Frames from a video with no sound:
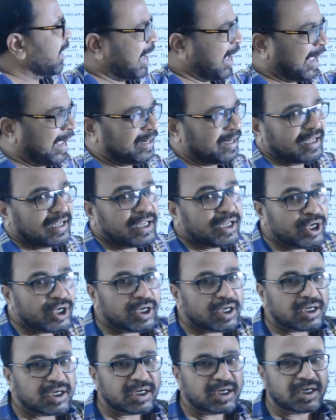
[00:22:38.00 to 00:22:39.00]
and
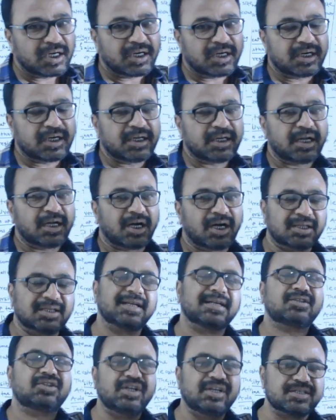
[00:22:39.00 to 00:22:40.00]

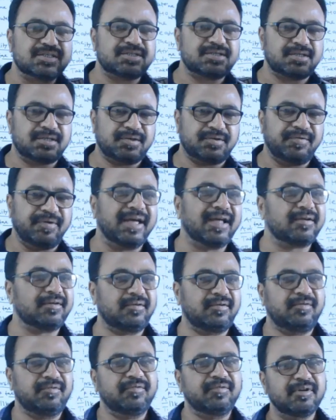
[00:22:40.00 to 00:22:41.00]
other things
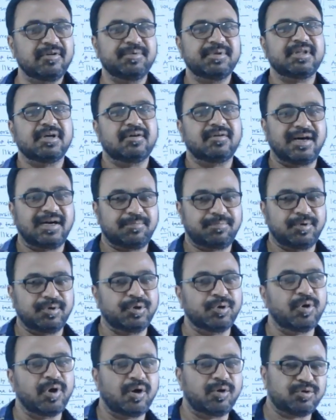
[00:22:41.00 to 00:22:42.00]
where will be the
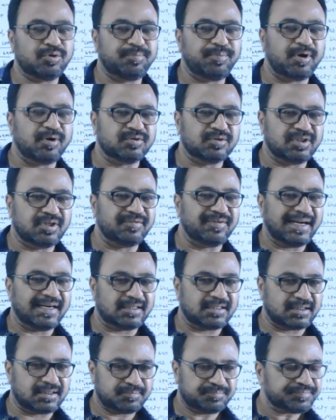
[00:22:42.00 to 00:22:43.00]
you have to found the
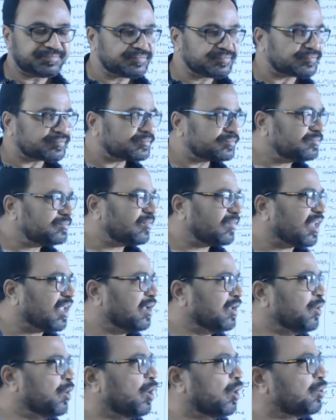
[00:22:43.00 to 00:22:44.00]
water.
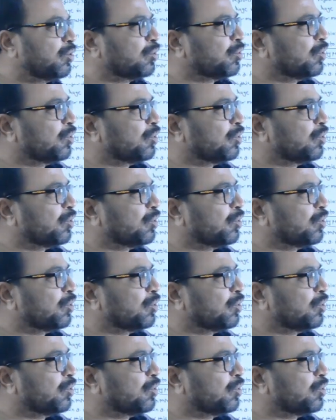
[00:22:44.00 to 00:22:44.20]
You have to